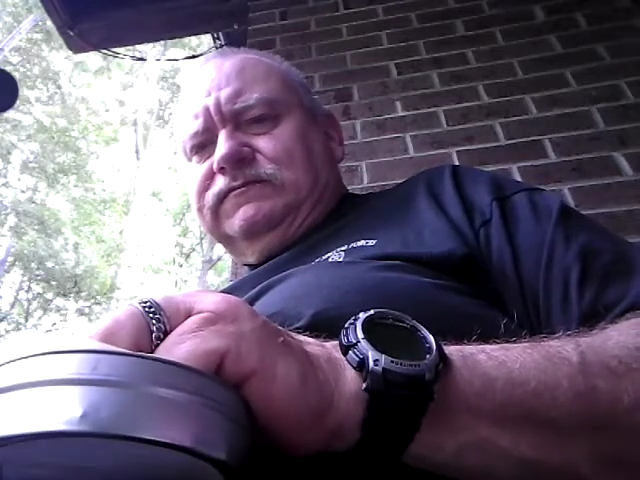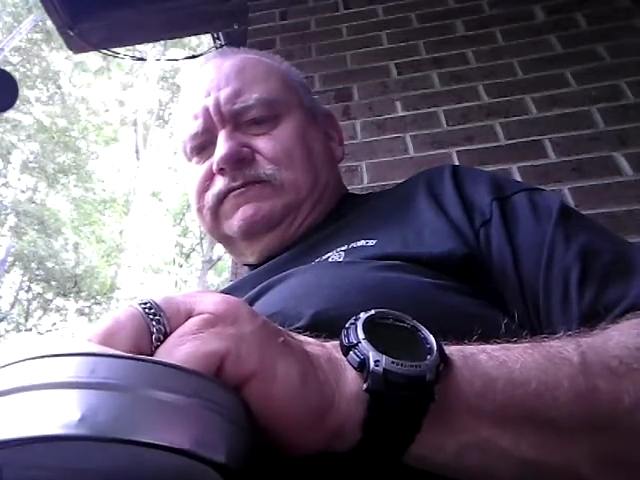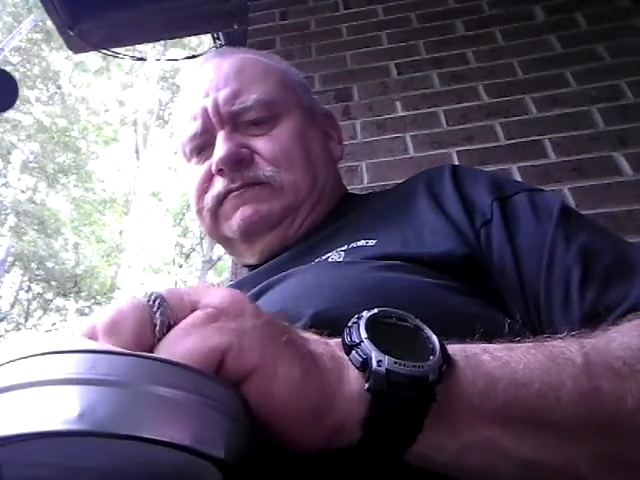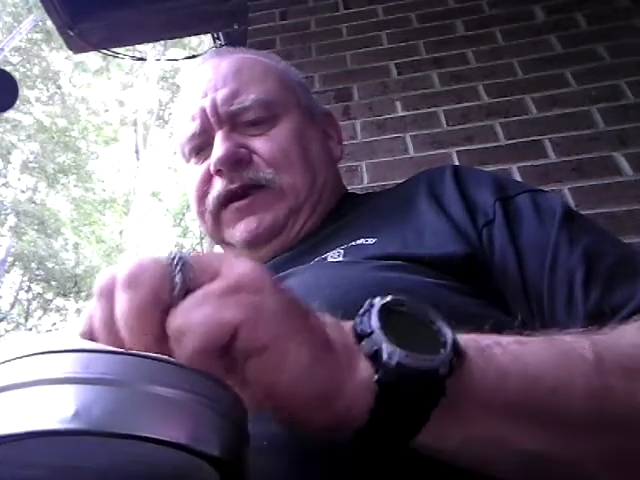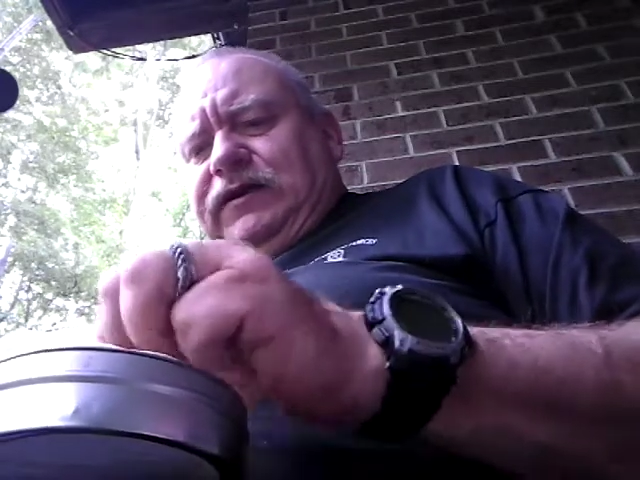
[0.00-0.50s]

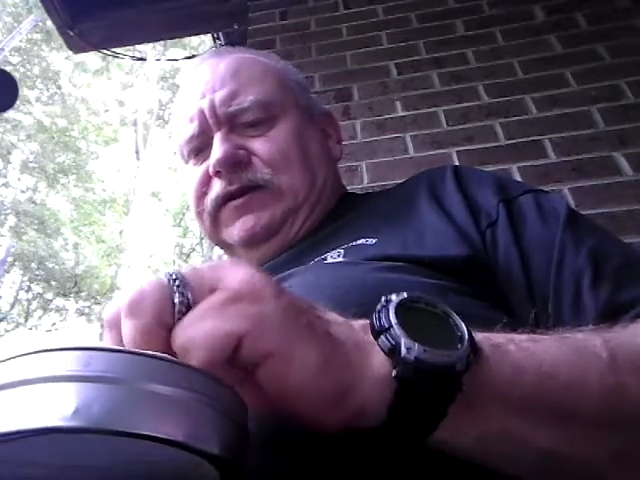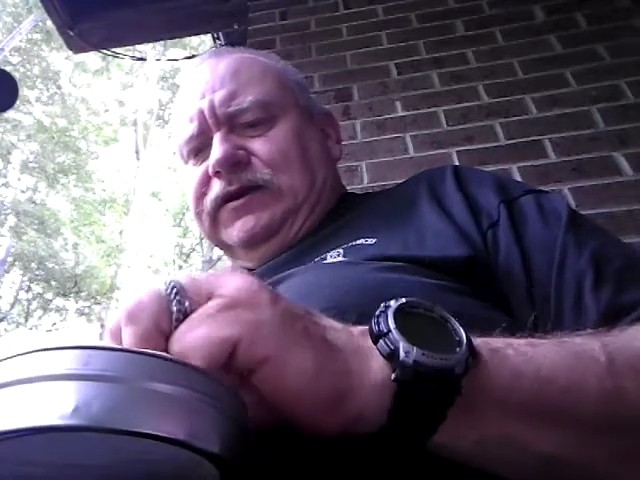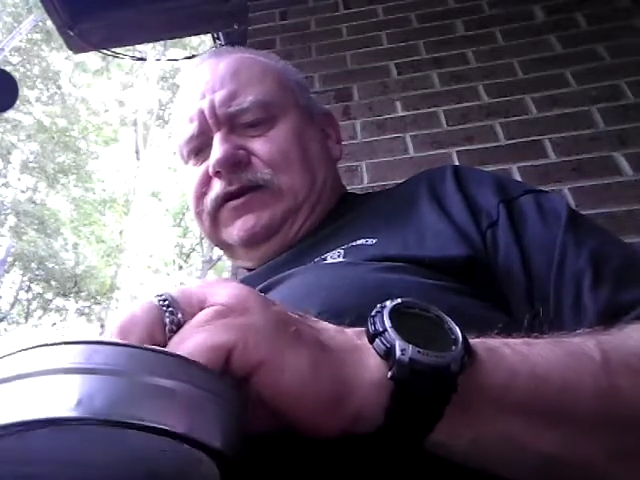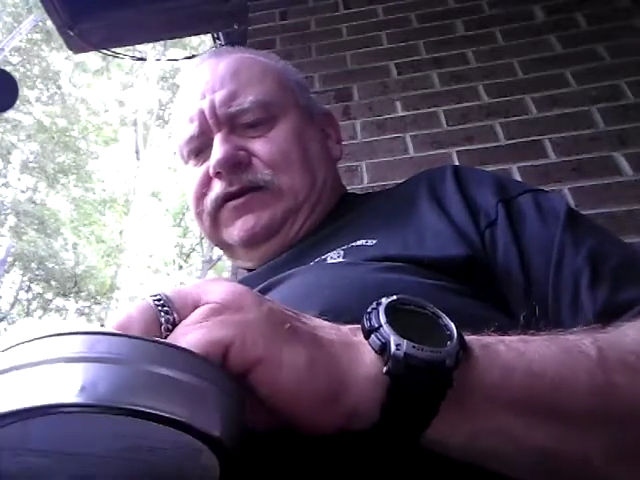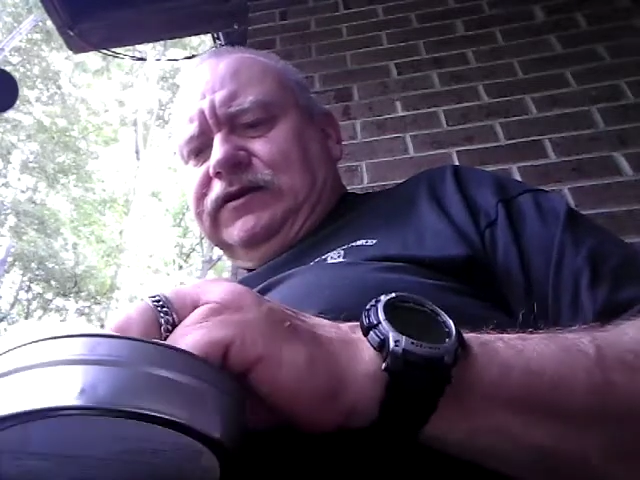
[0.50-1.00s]
bank
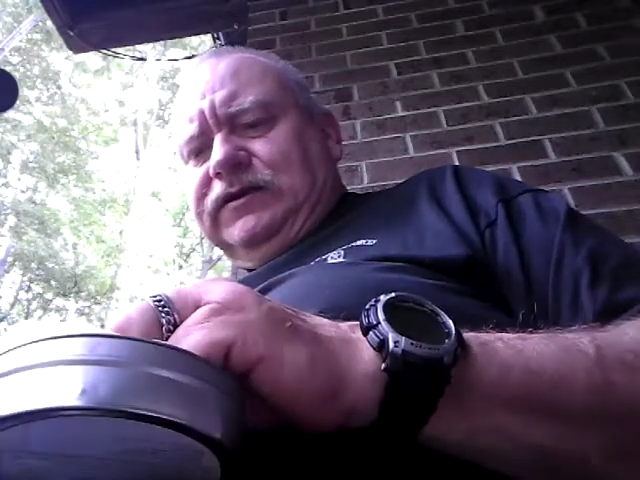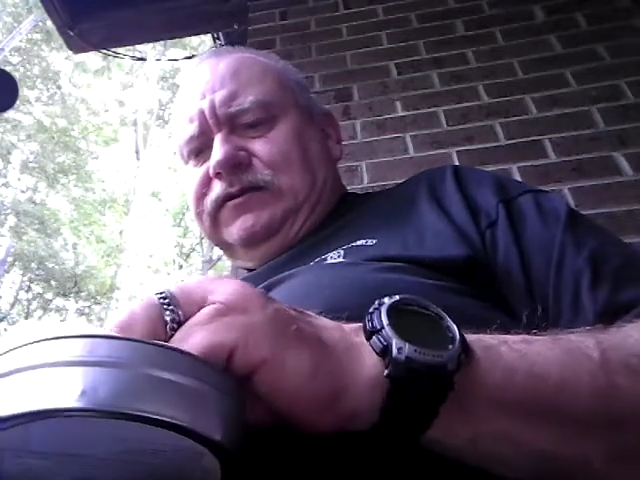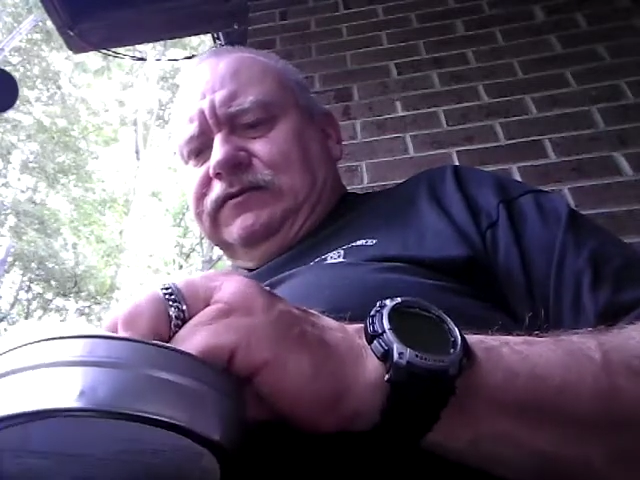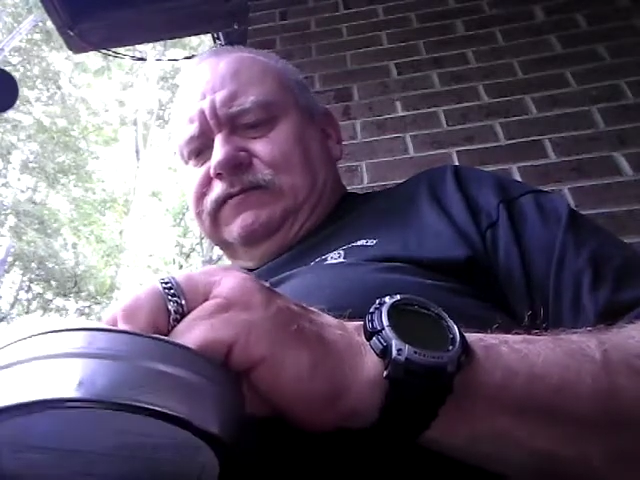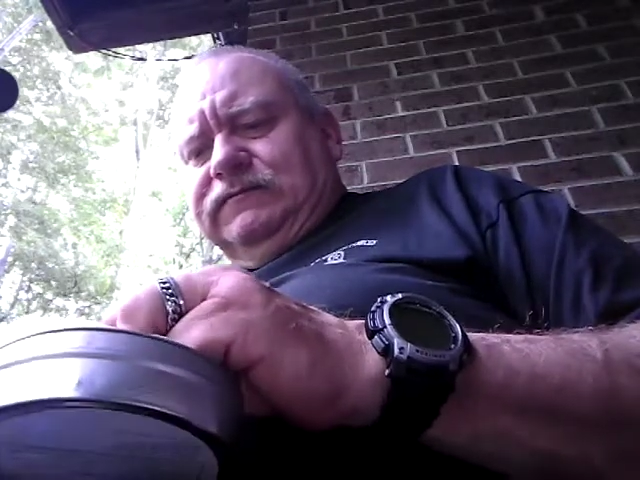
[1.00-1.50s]
line
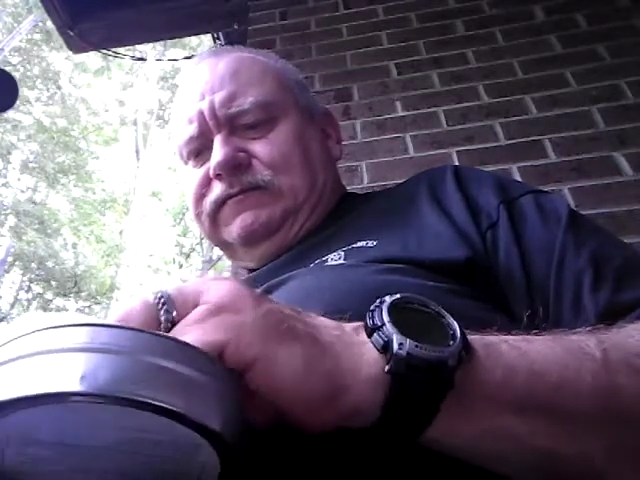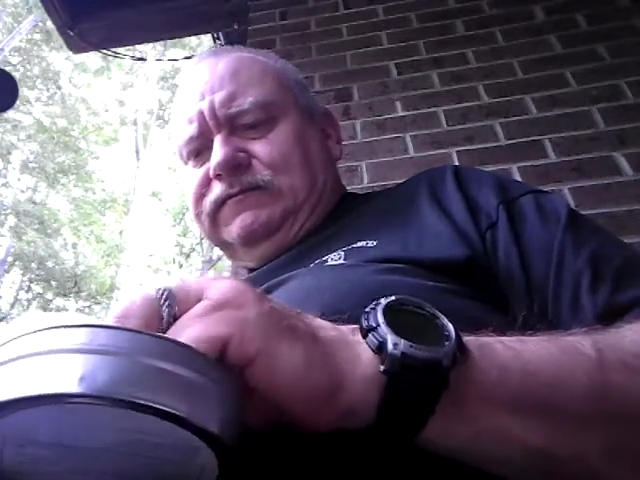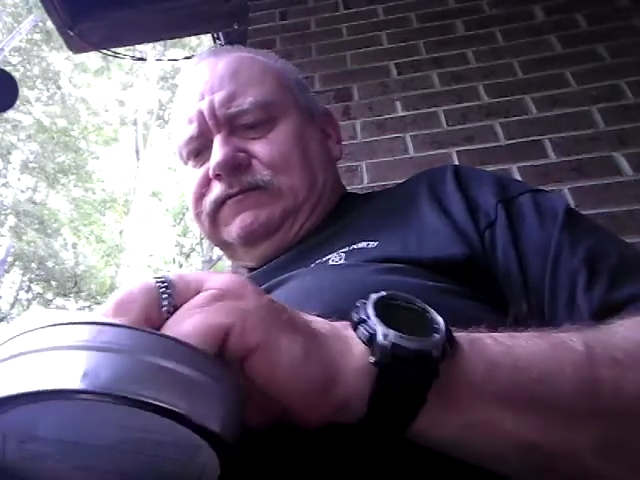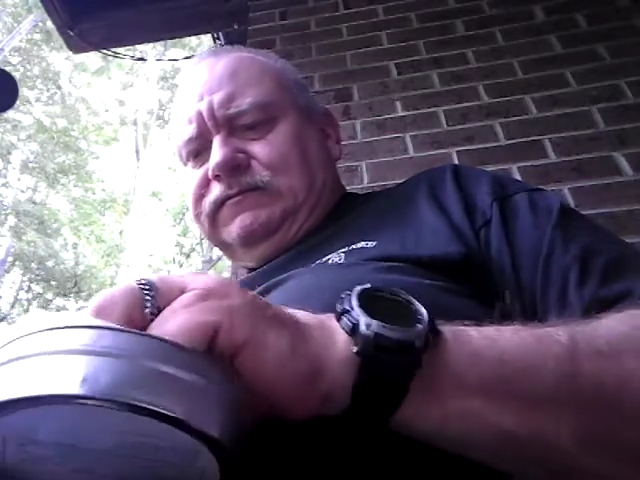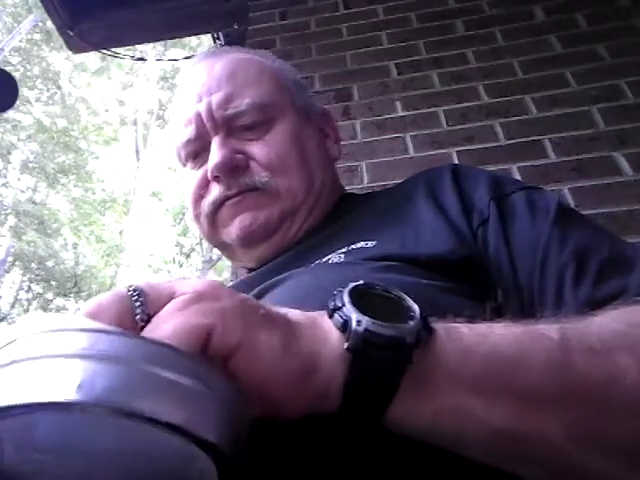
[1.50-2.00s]
and
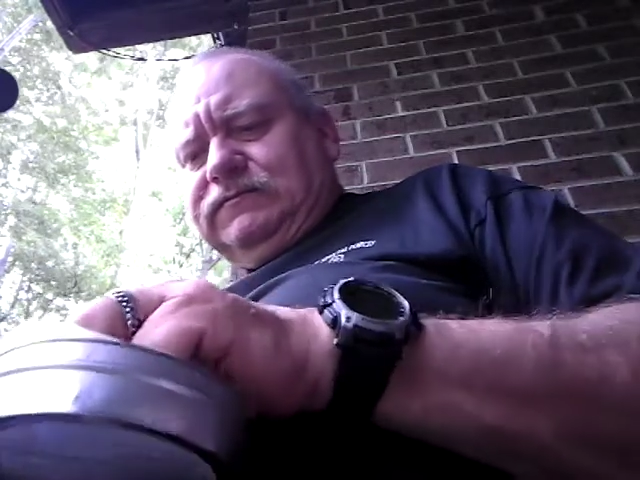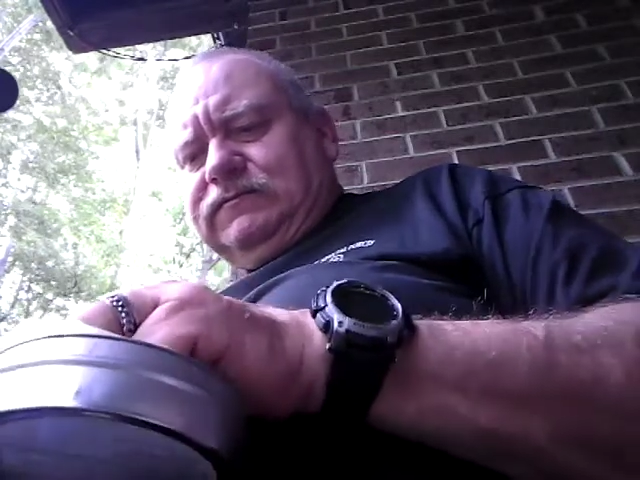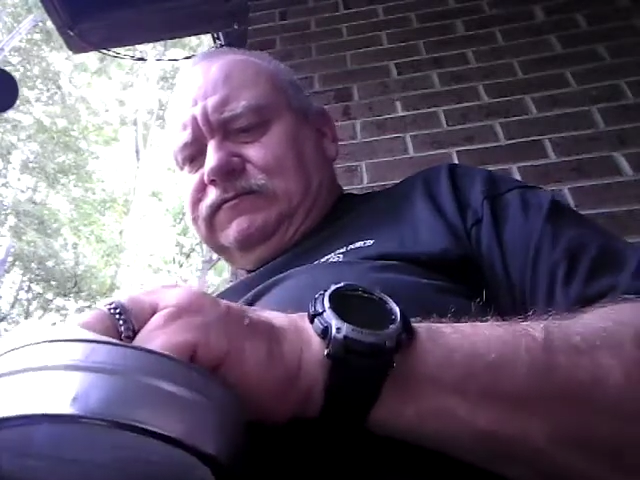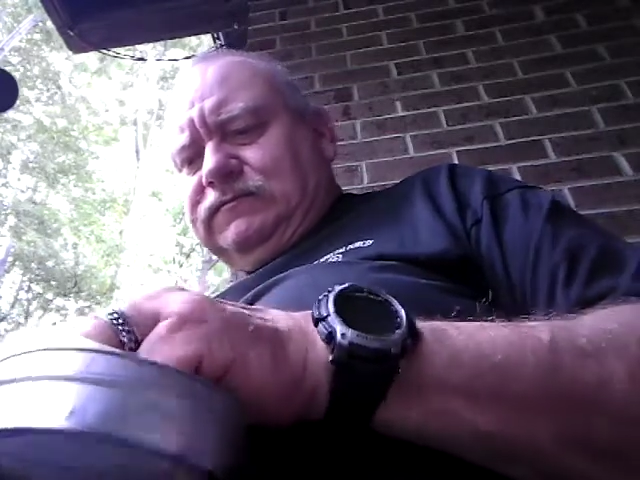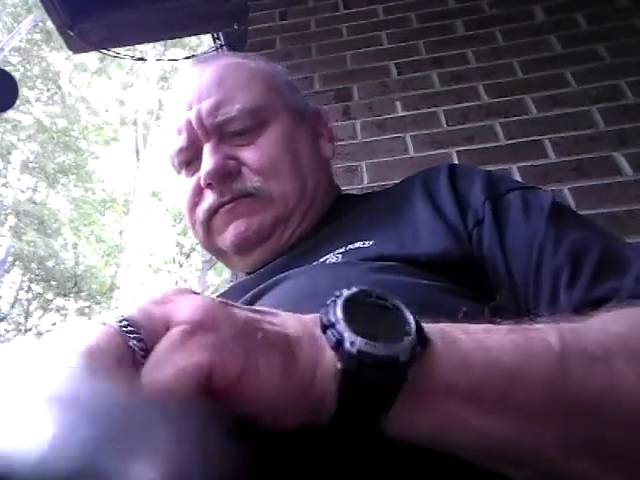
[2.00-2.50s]

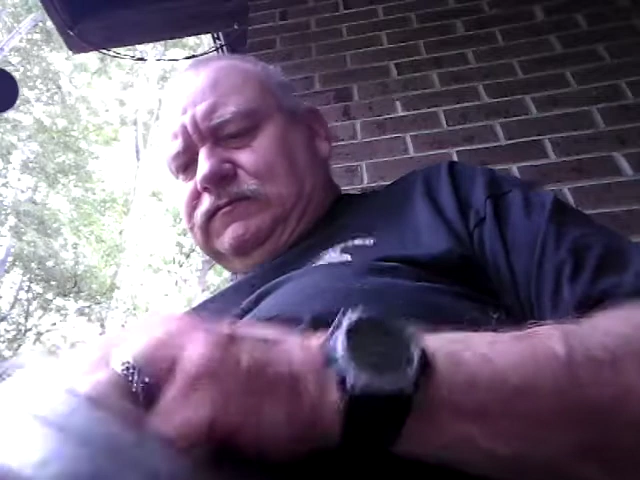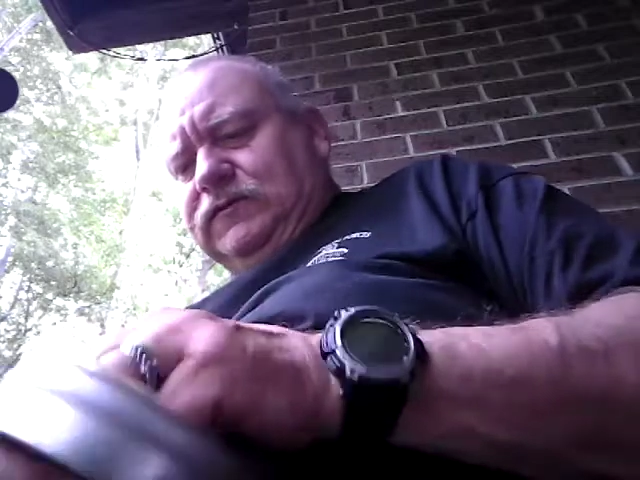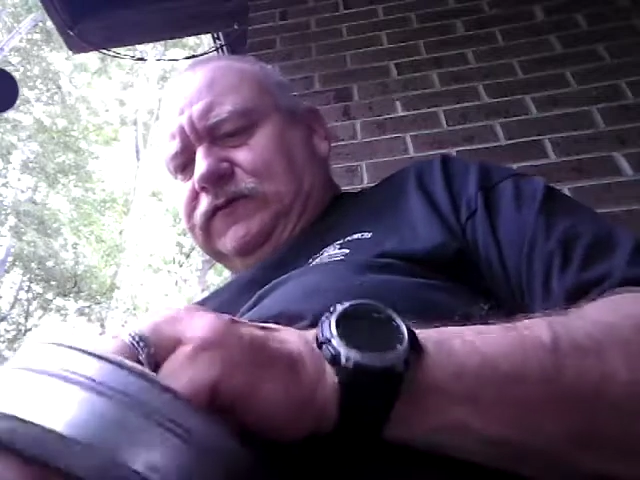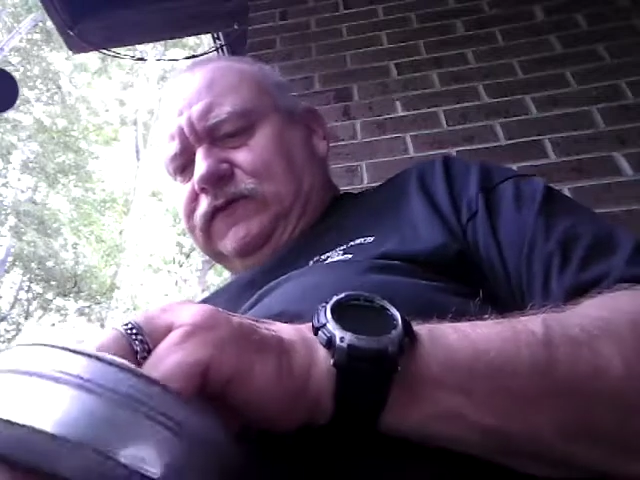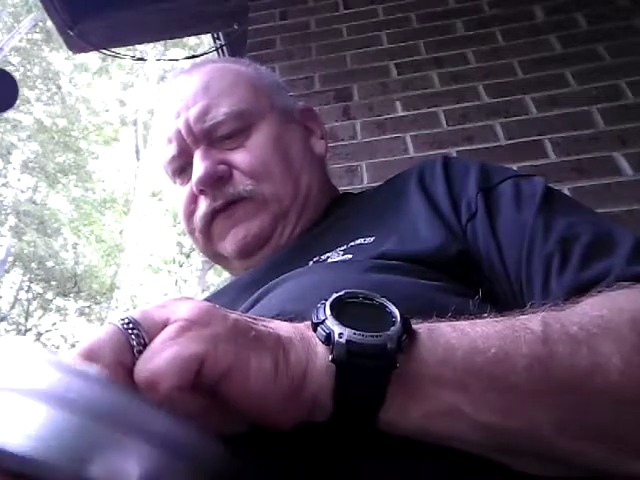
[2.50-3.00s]

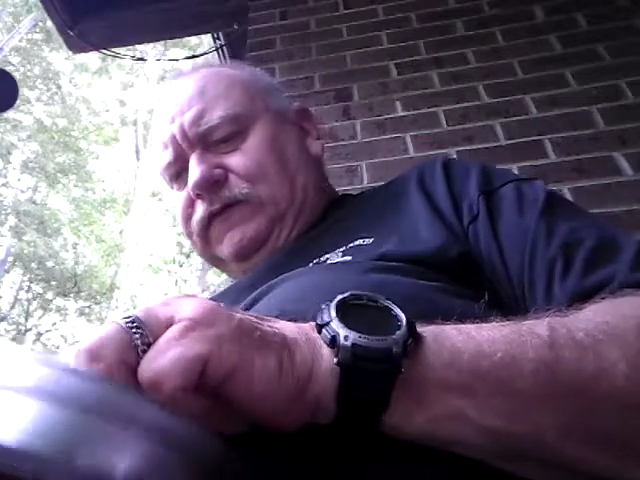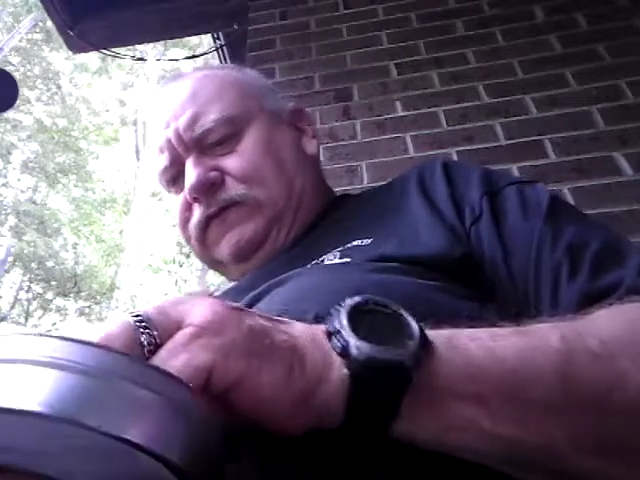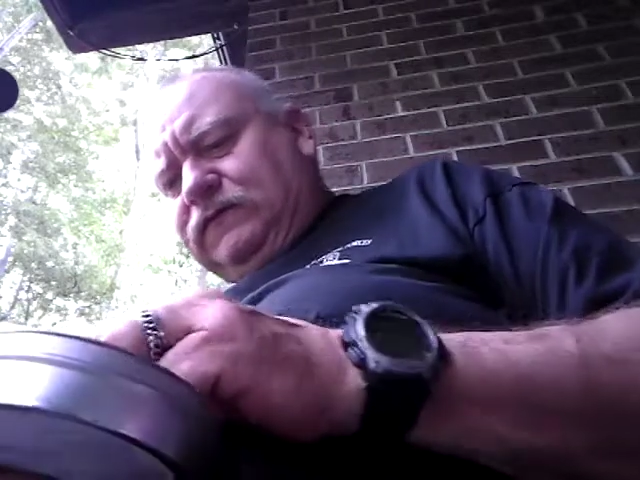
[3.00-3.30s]
what is this